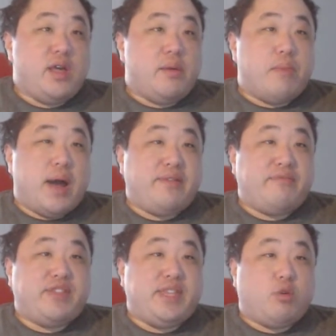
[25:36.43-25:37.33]
my
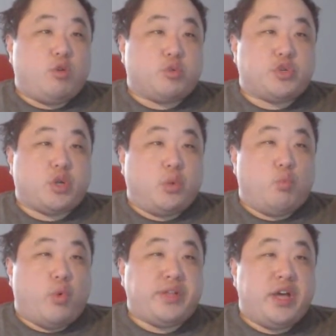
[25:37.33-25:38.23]
videos were
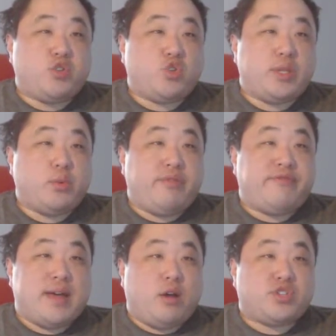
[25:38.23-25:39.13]
shown
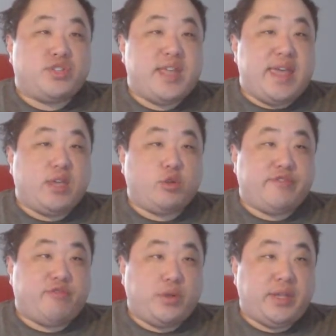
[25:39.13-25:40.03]

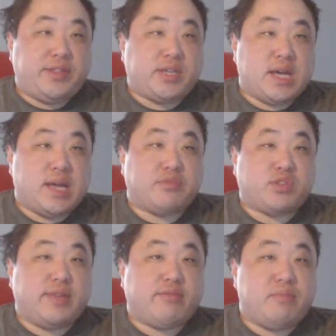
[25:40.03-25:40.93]
121,849 times
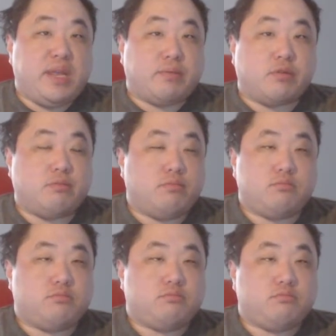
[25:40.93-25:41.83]
to different people.
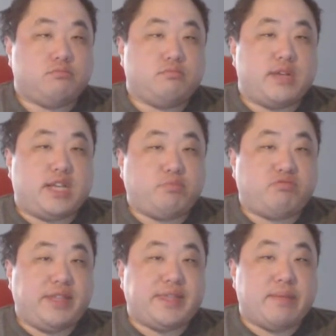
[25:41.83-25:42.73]
That's
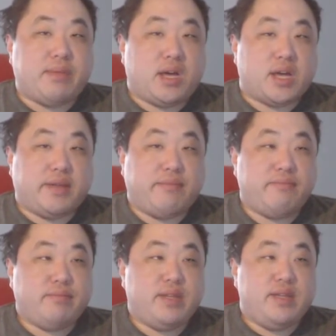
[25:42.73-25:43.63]
pretty damn high.
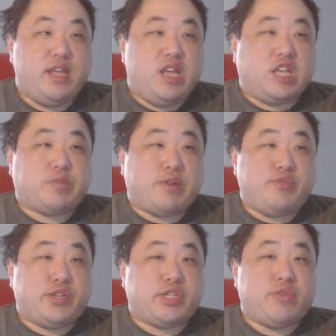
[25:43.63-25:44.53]

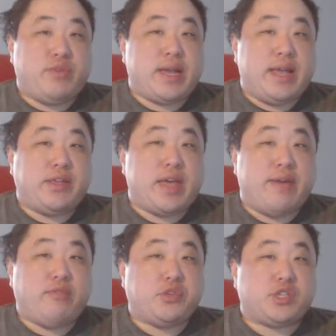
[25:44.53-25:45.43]
Especially considering I
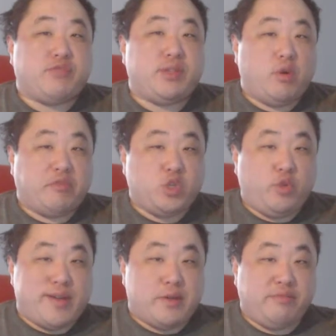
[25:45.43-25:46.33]
have just a little over
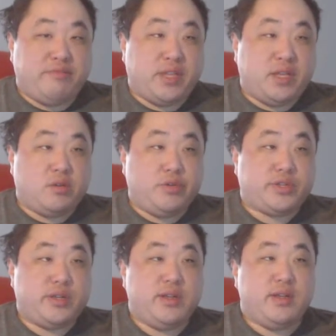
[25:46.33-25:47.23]
2,000
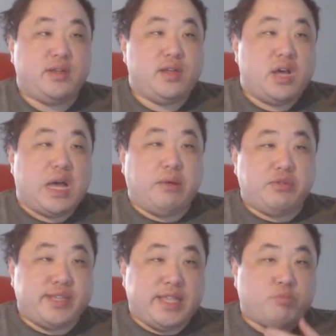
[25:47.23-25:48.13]
videos. I would
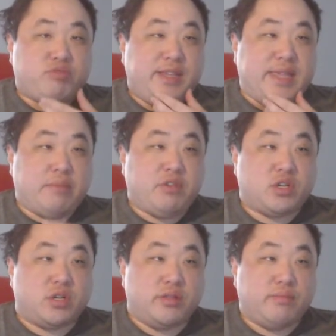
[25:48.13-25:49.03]
say that's pretty damn
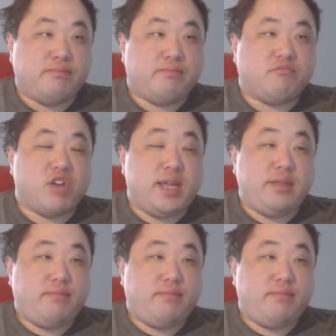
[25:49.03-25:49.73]
good, right?